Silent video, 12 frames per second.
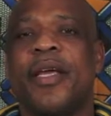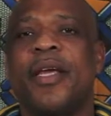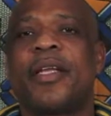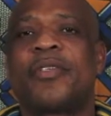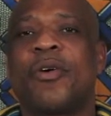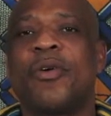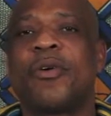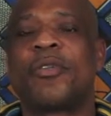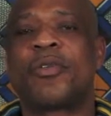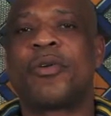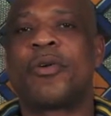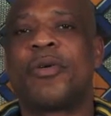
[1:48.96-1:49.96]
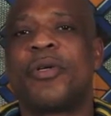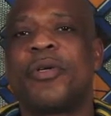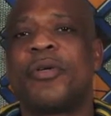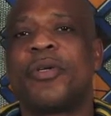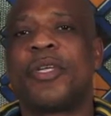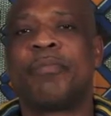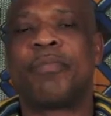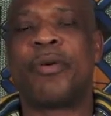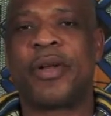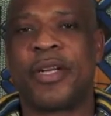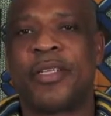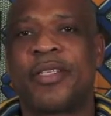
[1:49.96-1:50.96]
It is also
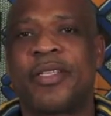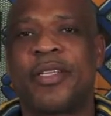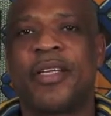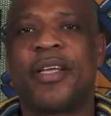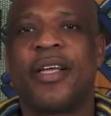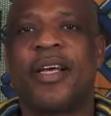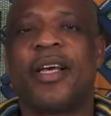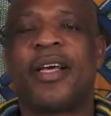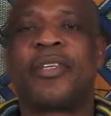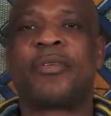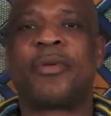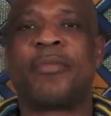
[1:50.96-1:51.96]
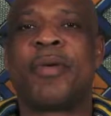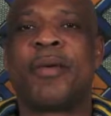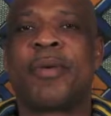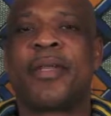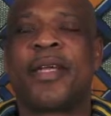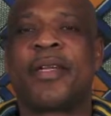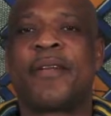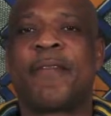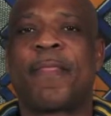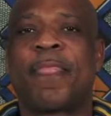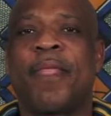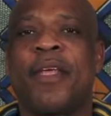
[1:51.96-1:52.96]
important to remember that
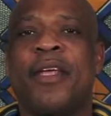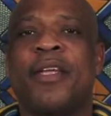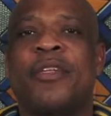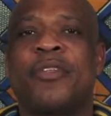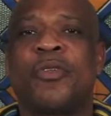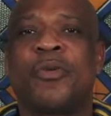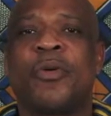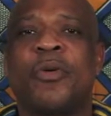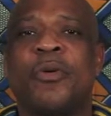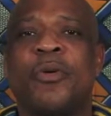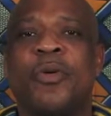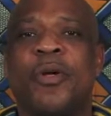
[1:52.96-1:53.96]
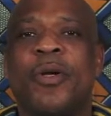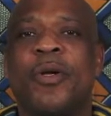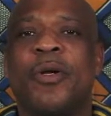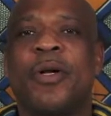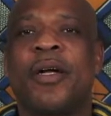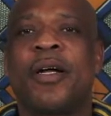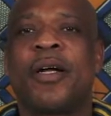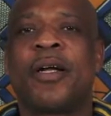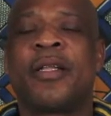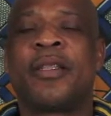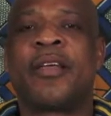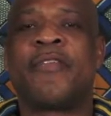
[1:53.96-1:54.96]
in Zulu,
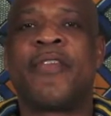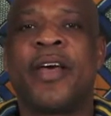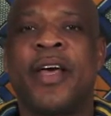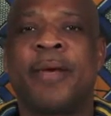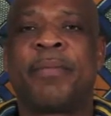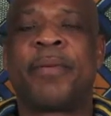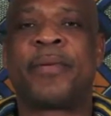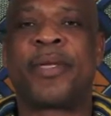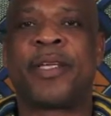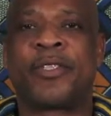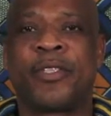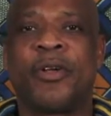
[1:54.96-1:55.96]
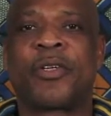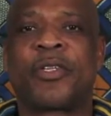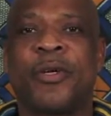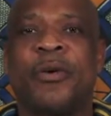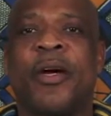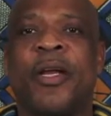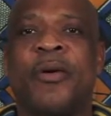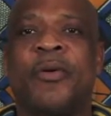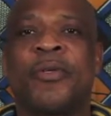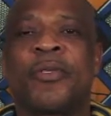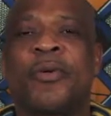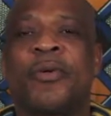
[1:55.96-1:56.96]
the verb does not go
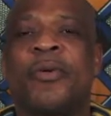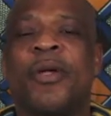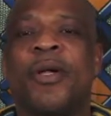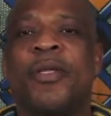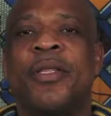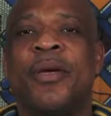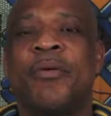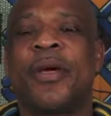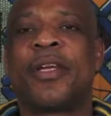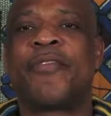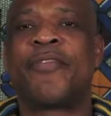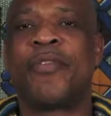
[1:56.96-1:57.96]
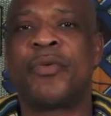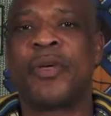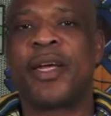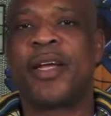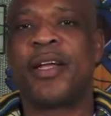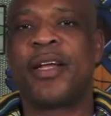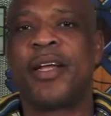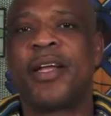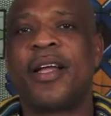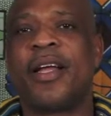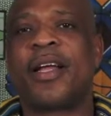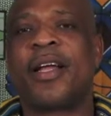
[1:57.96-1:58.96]
alone. So the word funa
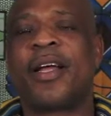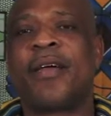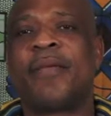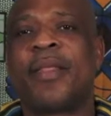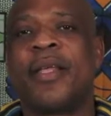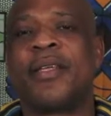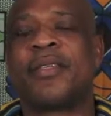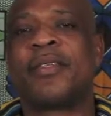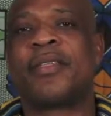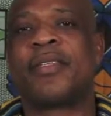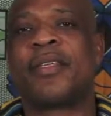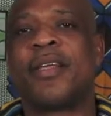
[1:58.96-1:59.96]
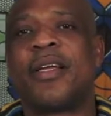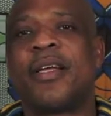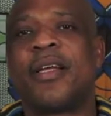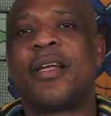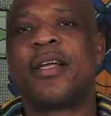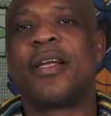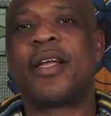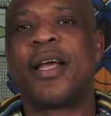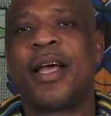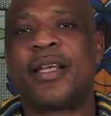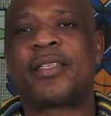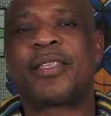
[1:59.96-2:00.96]
has
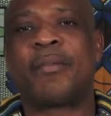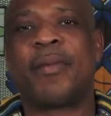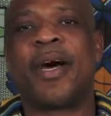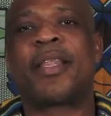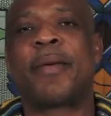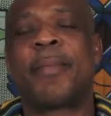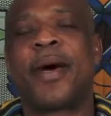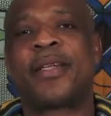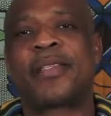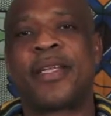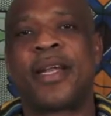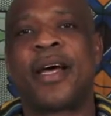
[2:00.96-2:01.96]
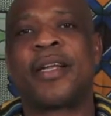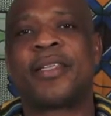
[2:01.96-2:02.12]
some other parts that are